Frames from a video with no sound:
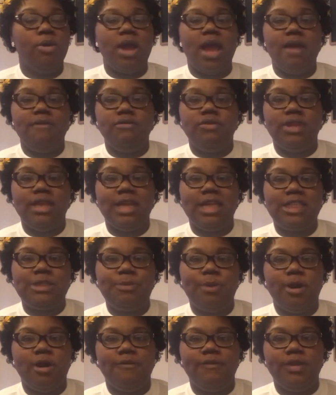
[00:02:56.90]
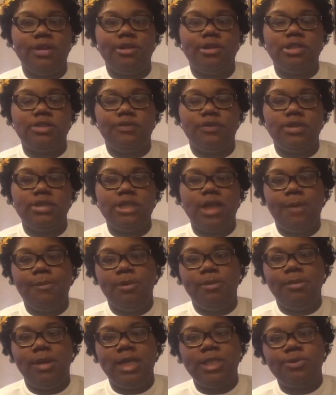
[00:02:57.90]
where everything is perfect those first
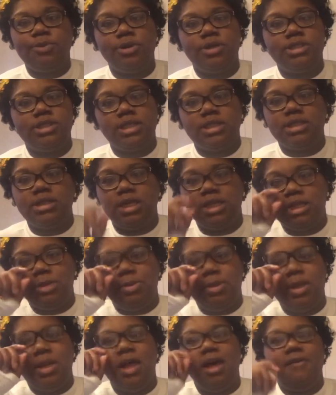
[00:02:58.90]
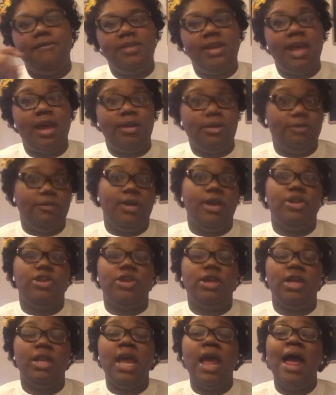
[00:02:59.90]
couple months where it's just nothing but love and
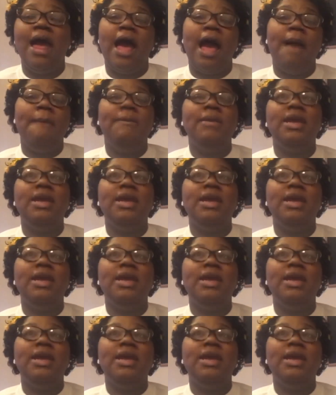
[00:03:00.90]
adoration i